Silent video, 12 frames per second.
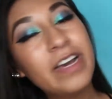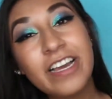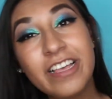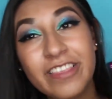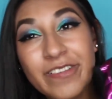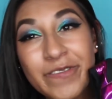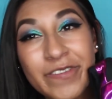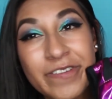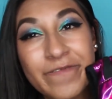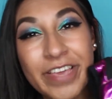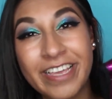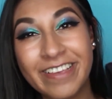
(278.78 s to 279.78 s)
I got this one
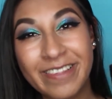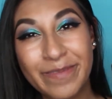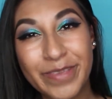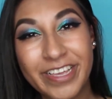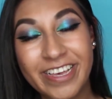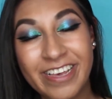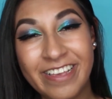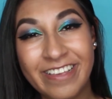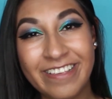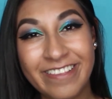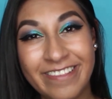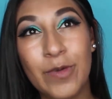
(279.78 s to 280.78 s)
in Vegas
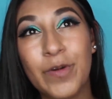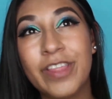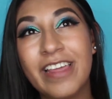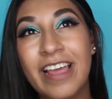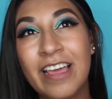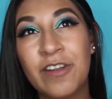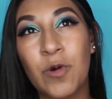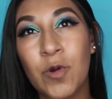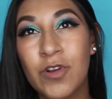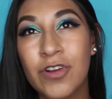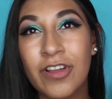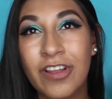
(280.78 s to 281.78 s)
because the one that I had
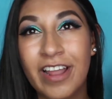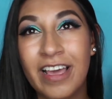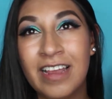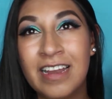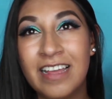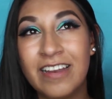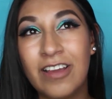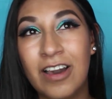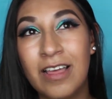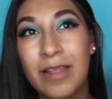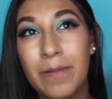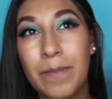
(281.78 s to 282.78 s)
ordered online had
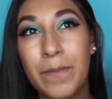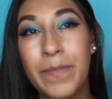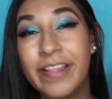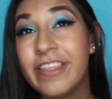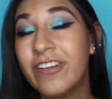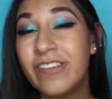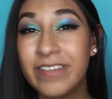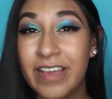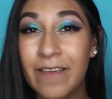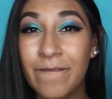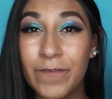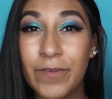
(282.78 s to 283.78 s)
not been there in
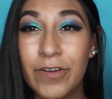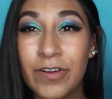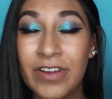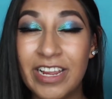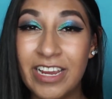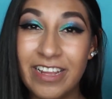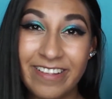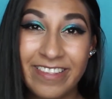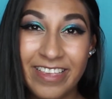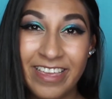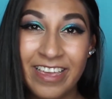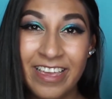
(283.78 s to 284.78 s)
time for
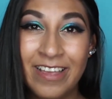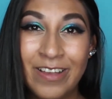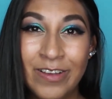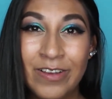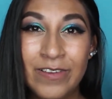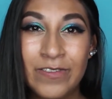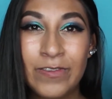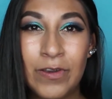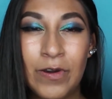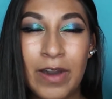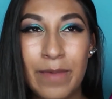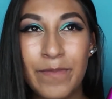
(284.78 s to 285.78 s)
EDC.
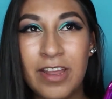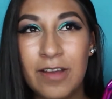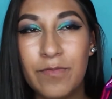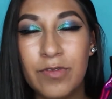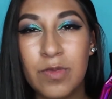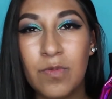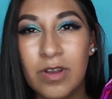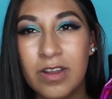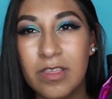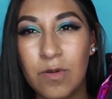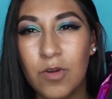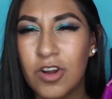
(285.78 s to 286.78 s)
So I met up with one
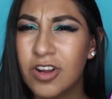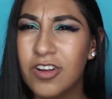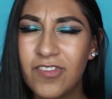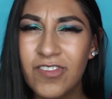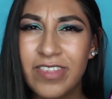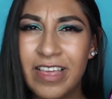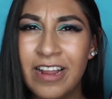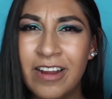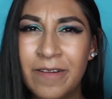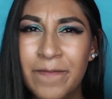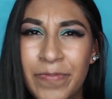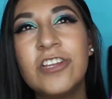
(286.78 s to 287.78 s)
of the workers
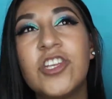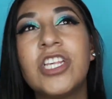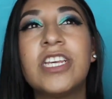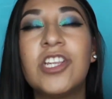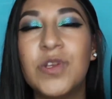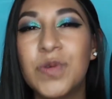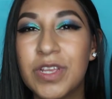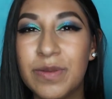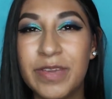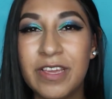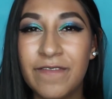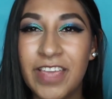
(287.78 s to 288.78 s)
there. She said she was gonna
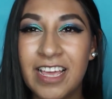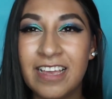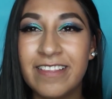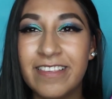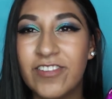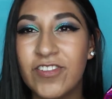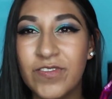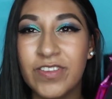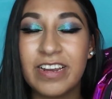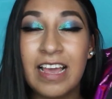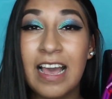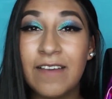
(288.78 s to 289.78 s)
be in Vegas and she was
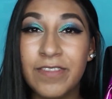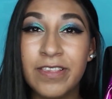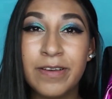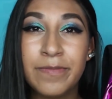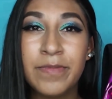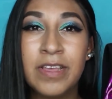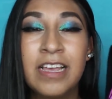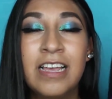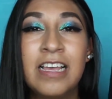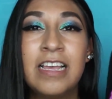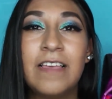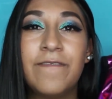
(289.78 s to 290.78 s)
gonna have some
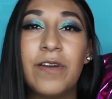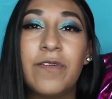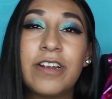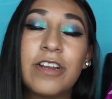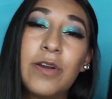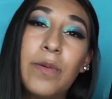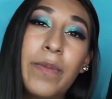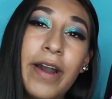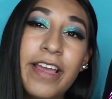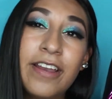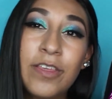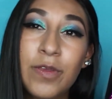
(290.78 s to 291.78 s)
if I wanted to go
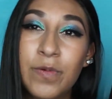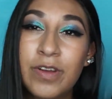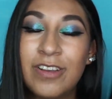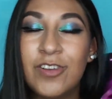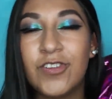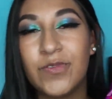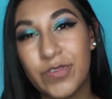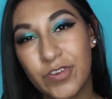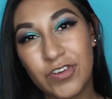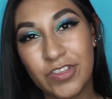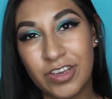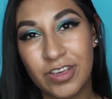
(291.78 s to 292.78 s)
buy another one and just
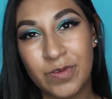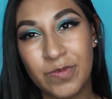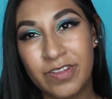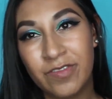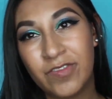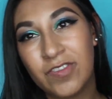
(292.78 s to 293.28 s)
return the other one.